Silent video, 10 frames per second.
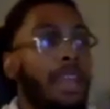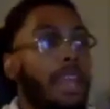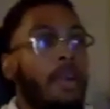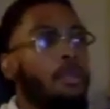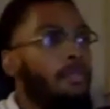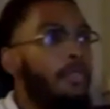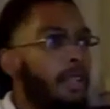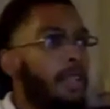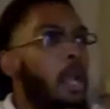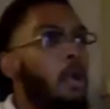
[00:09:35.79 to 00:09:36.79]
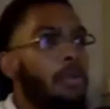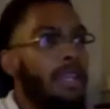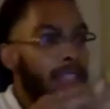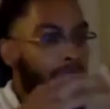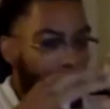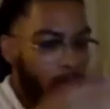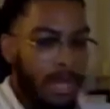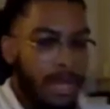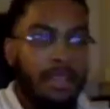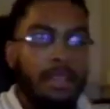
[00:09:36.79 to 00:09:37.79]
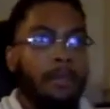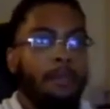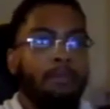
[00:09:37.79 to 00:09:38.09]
And I was feeling like, okay, this is what I needed.